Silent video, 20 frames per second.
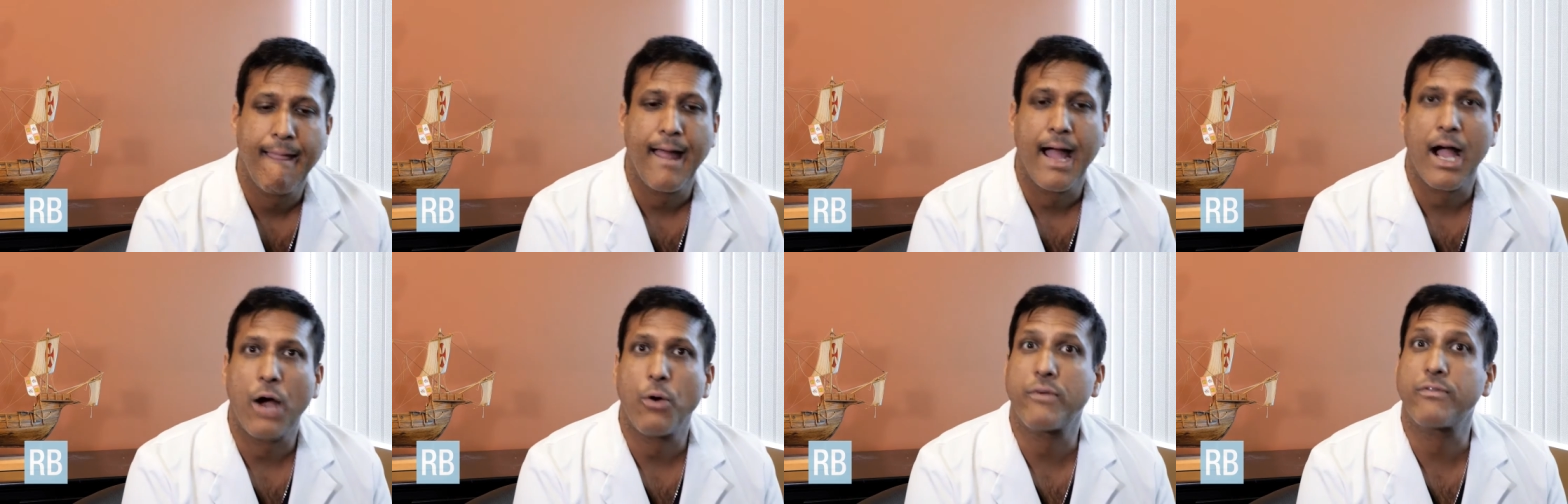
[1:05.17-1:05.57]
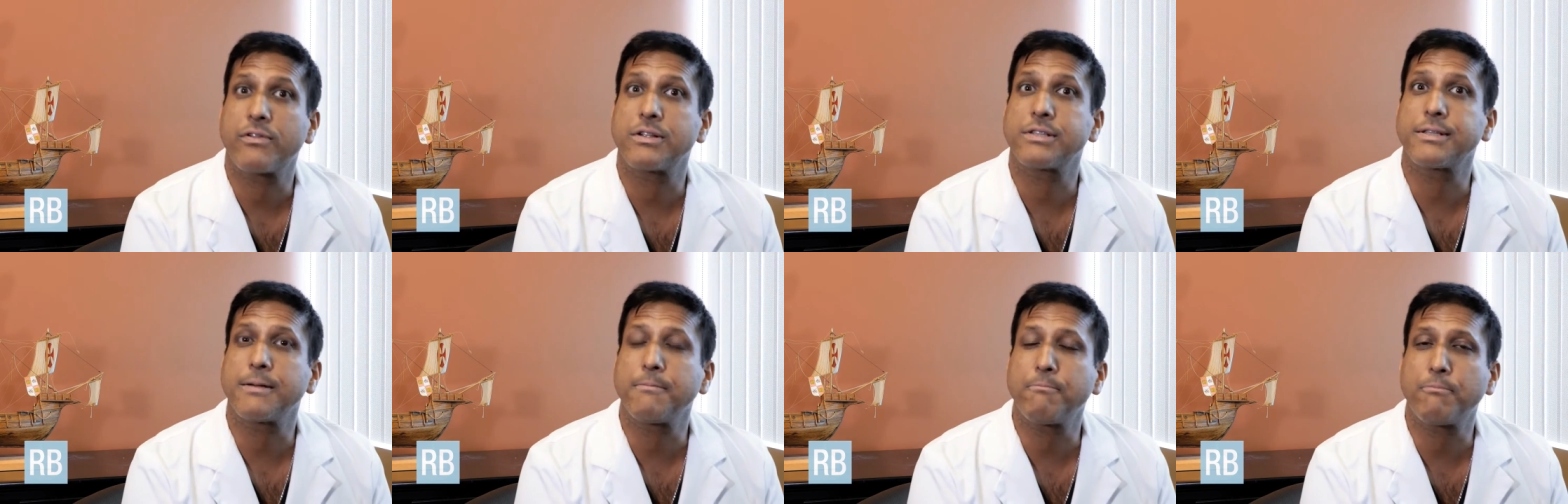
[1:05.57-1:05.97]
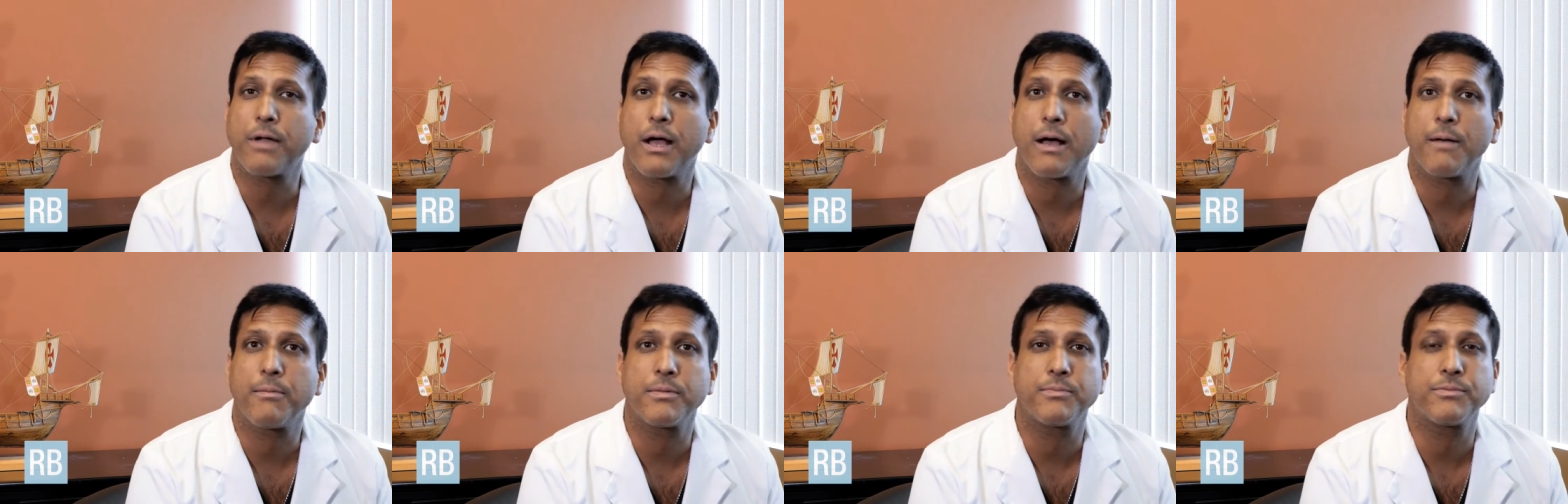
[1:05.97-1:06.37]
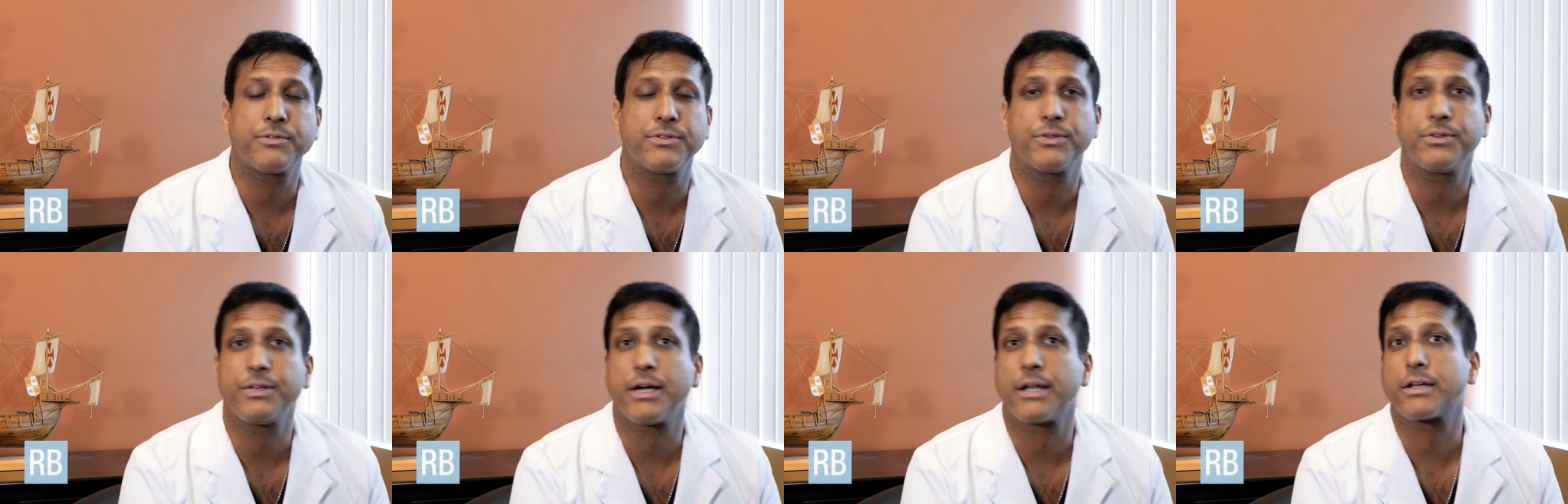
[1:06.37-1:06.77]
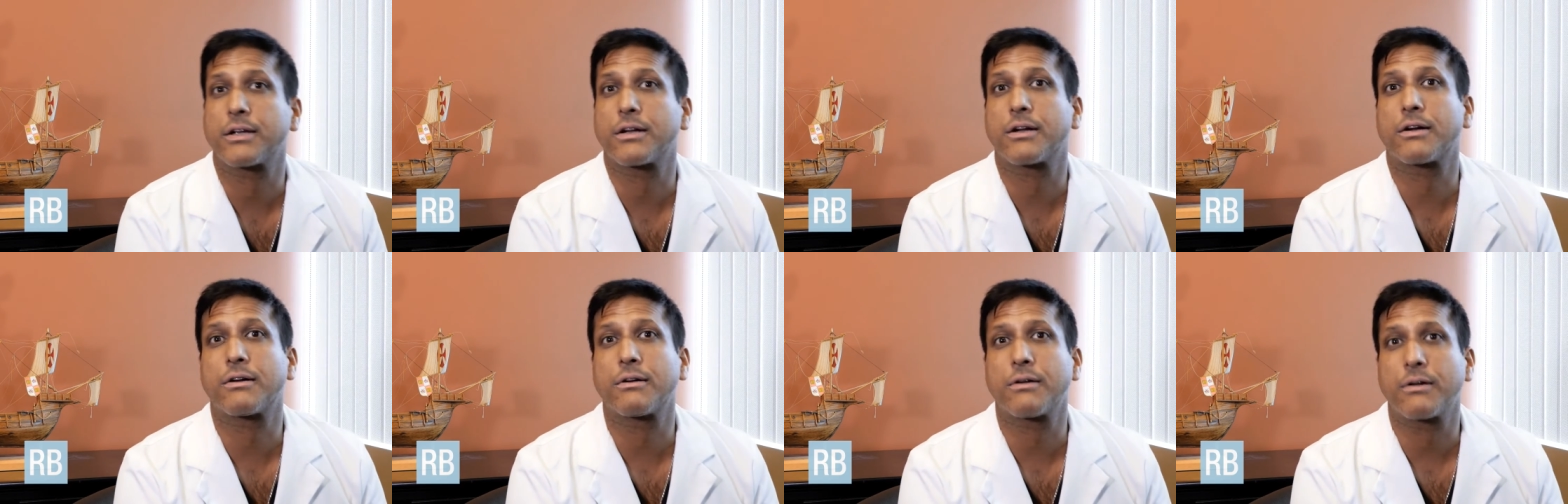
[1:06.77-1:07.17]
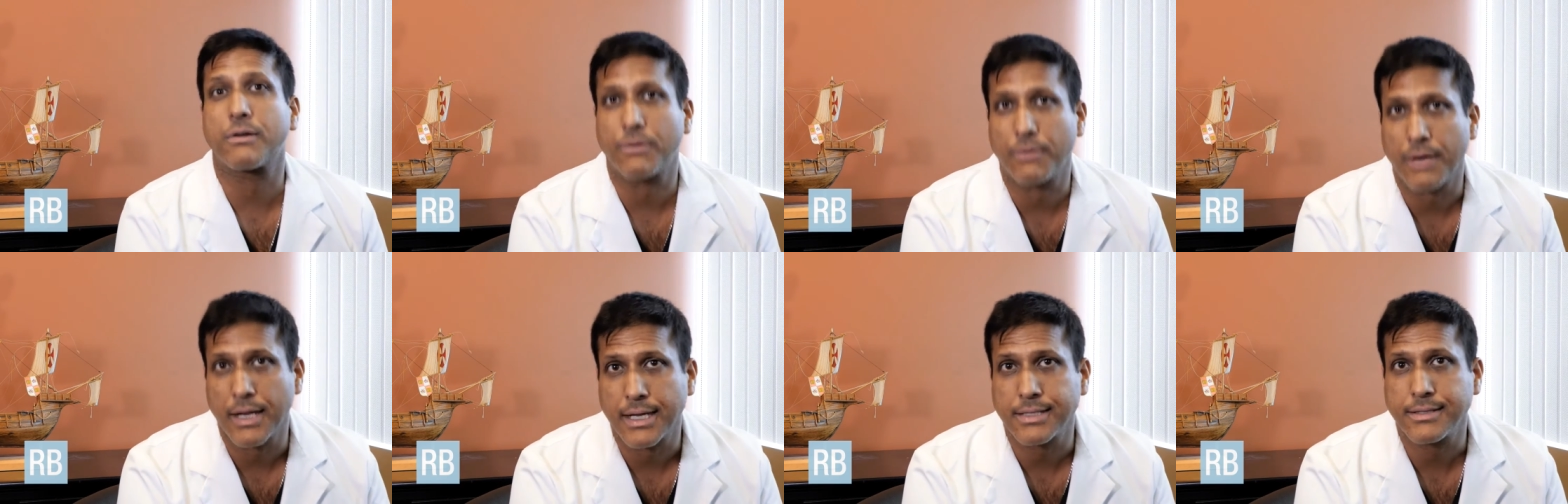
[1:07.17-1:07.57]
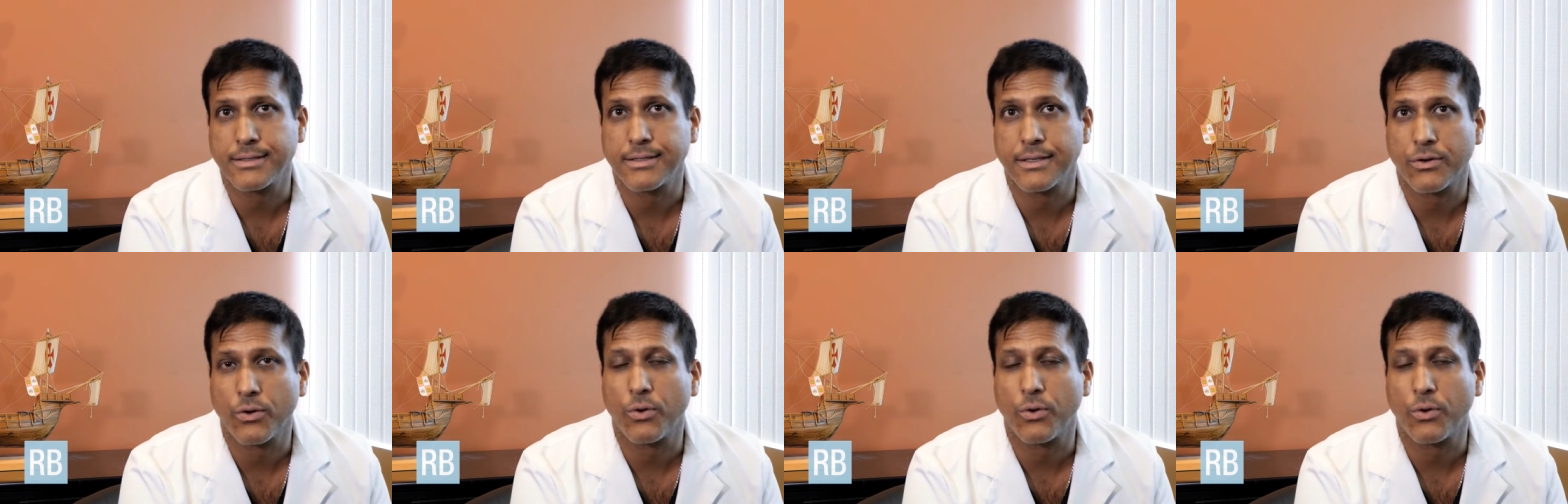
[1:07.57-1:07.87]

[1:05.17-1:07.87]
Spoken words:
However, some problems do not occur at rest and